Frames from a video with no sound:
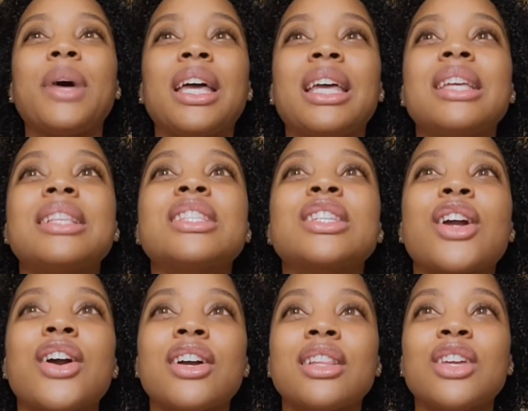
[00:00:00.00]
but it's
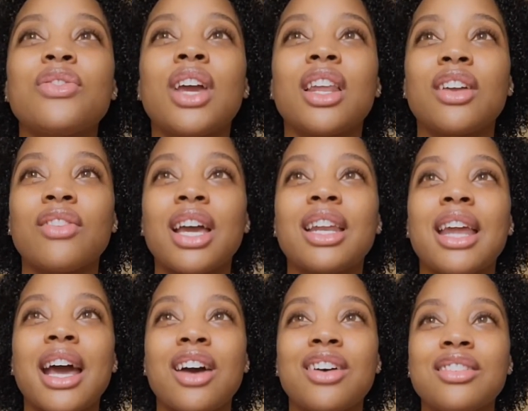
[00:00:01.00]
currently raining right
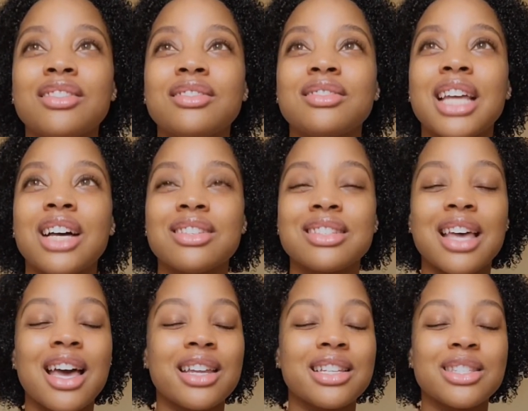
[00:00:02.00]
now
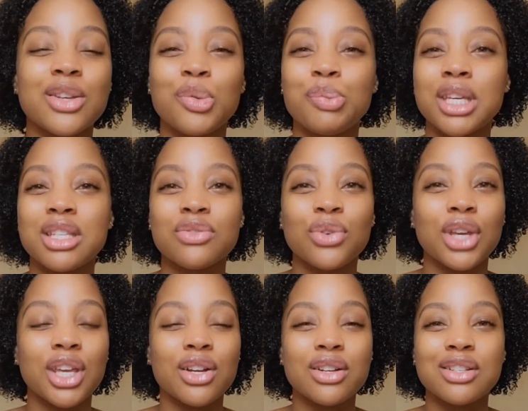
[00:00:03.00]
outside. It's so peaceful
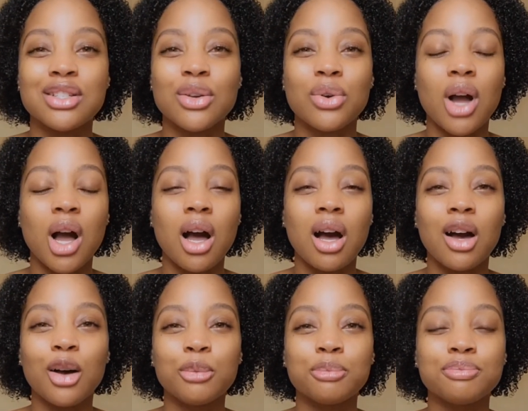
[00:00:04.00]
here. It's so
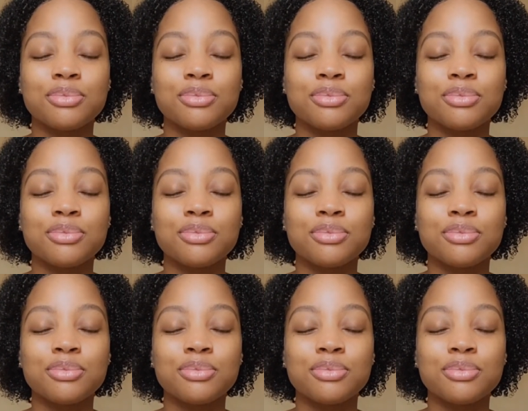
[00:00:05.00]
calm.